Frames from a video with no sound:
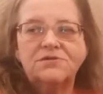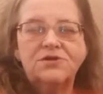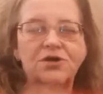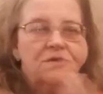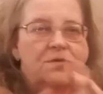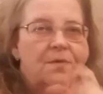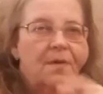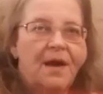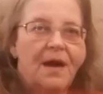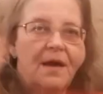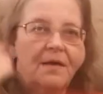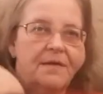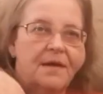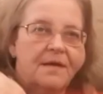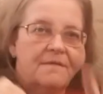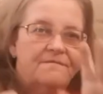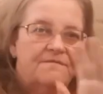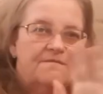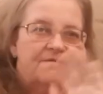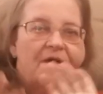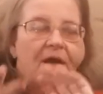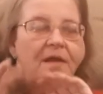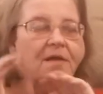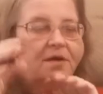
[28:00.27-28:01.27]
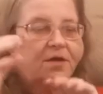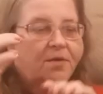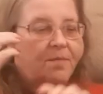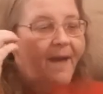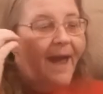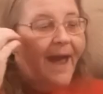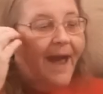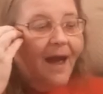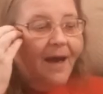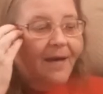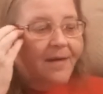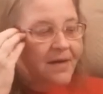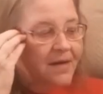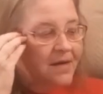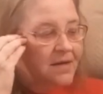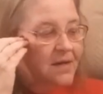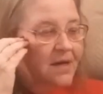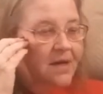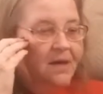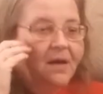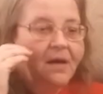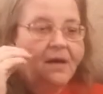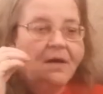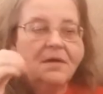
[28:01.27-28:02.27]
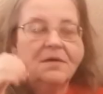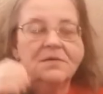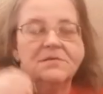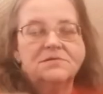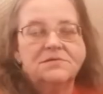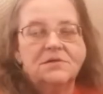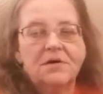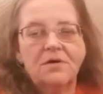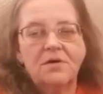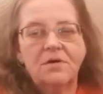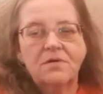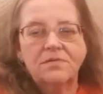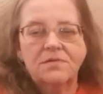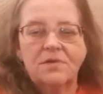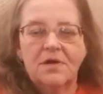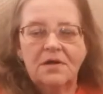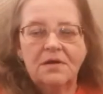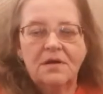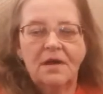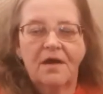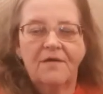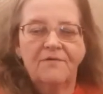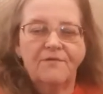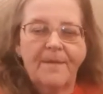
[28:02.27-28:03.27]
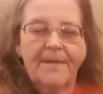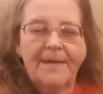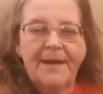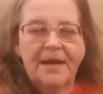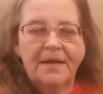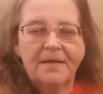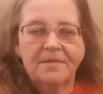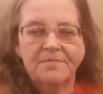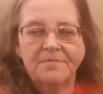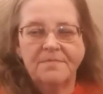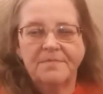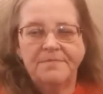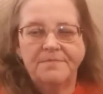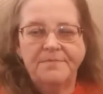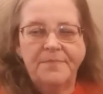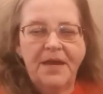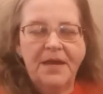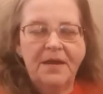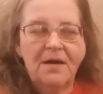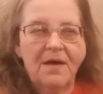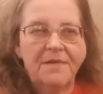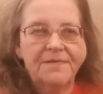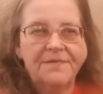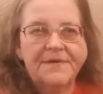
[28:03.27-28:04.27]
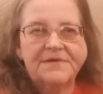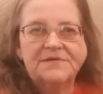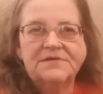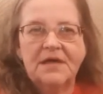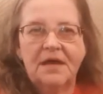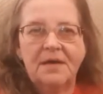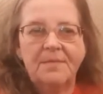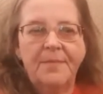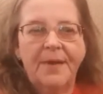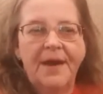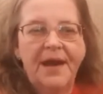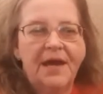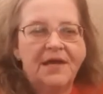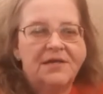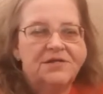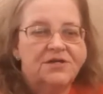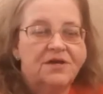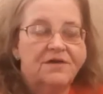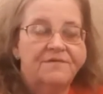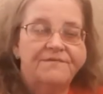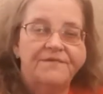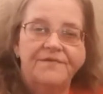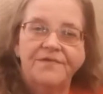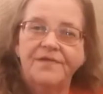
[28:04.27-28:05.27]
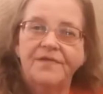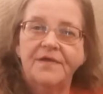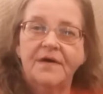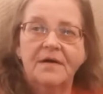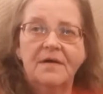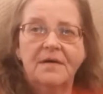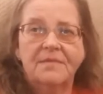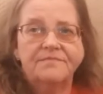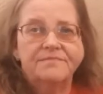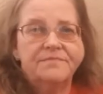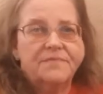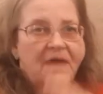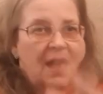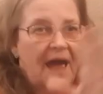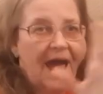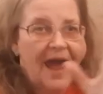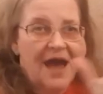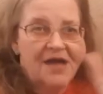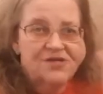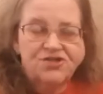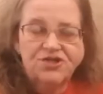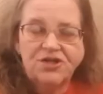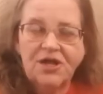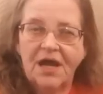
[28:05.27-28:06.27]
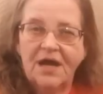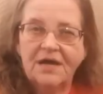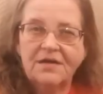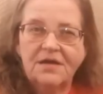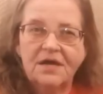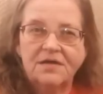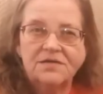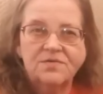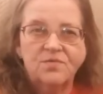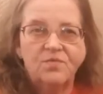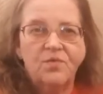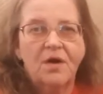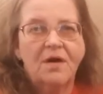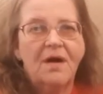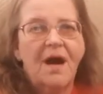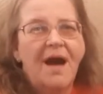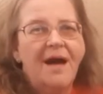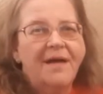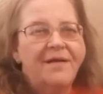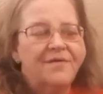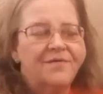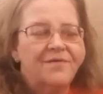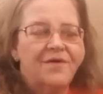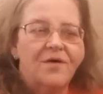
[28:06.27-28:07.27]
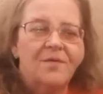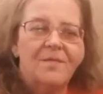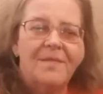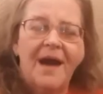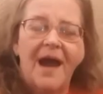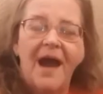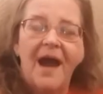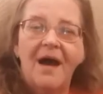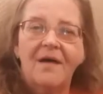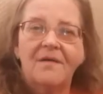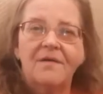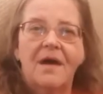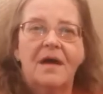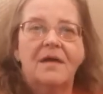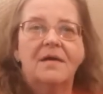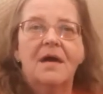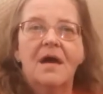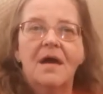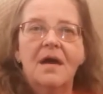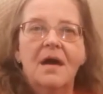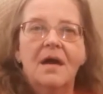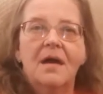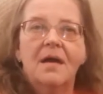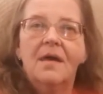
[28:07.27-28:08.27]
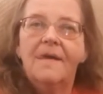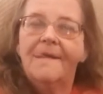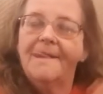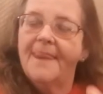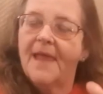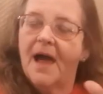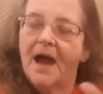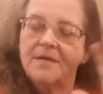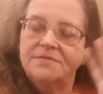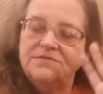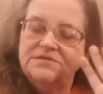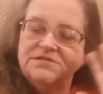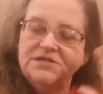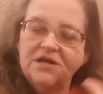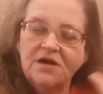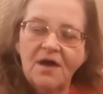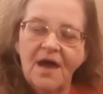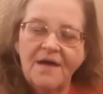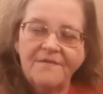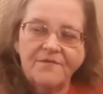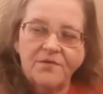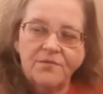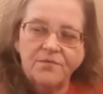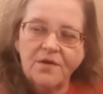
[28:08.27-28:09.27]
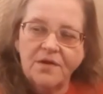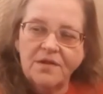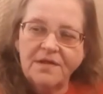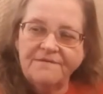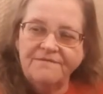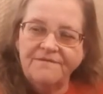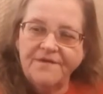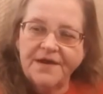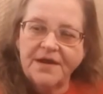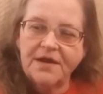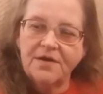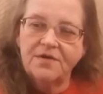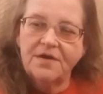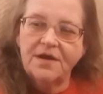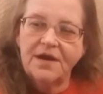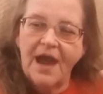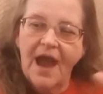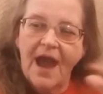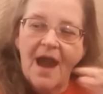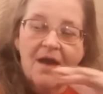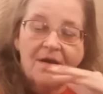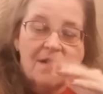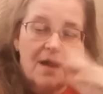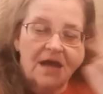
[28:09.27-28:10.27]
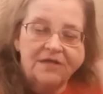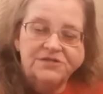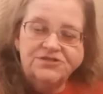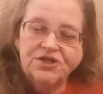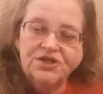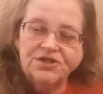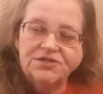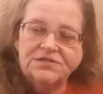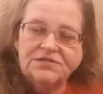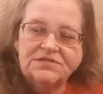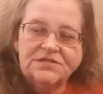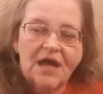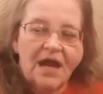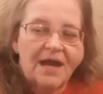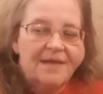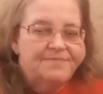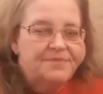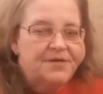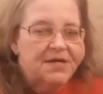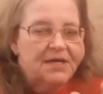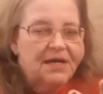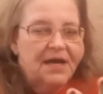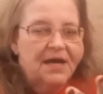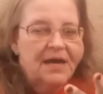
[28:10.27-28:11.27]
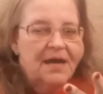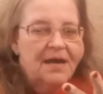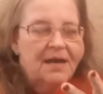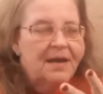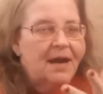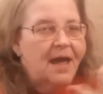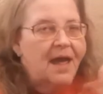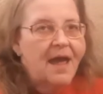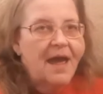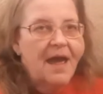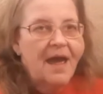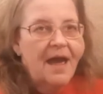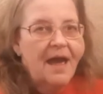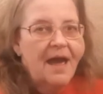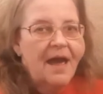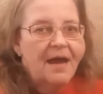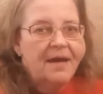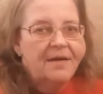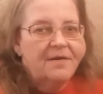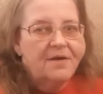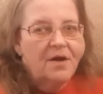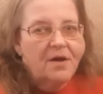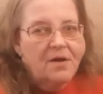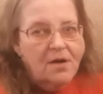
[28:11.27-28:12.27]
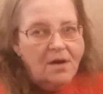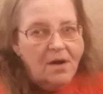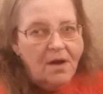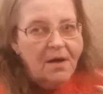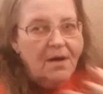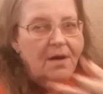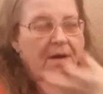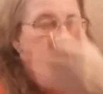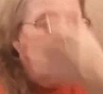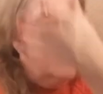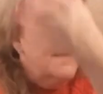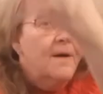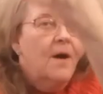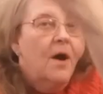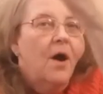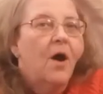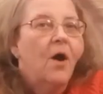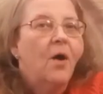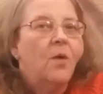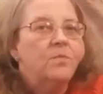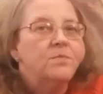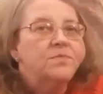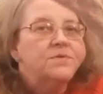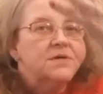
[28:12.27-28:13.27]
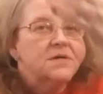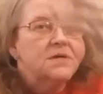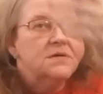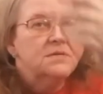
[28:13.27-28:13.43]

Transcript: turn around and follow you back, so that everybody can be on the same page. If the, the hashtag doesn't work, I don't know about how. I still haven't really figured it out. I just typed it in and hoped.